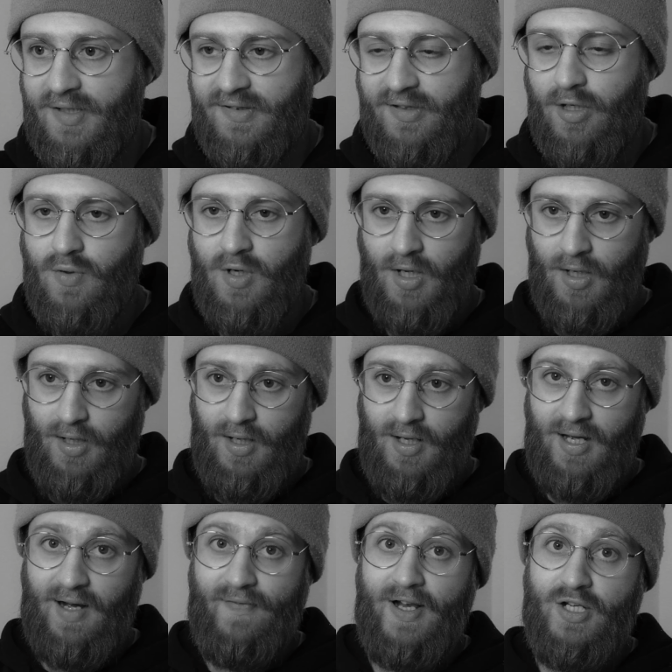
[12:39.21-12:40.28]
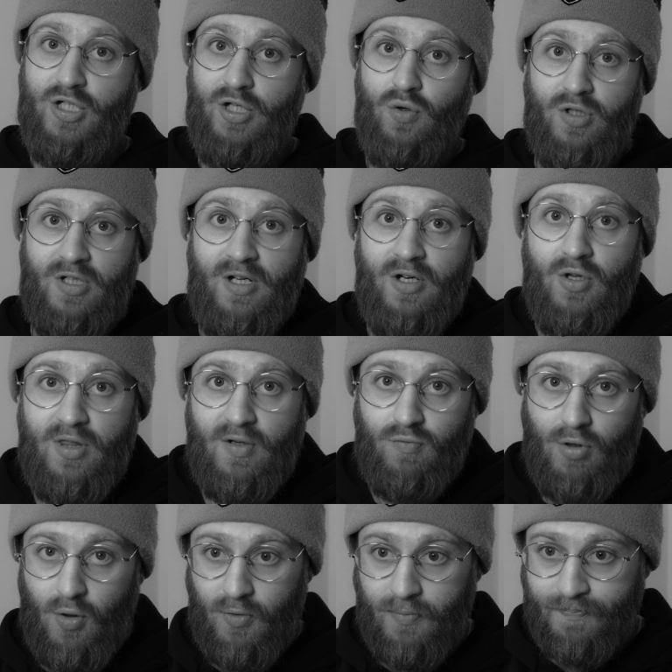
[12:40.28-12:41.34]
So I've actually ordered another
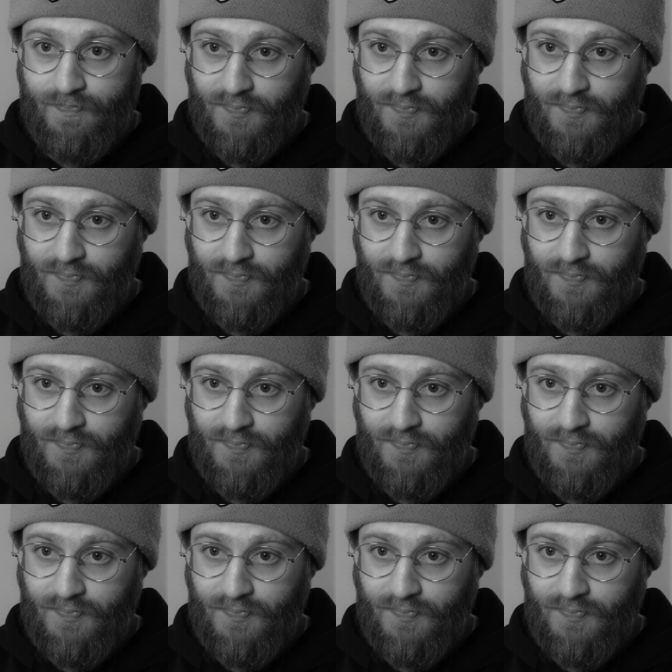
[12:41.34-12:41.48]
roll,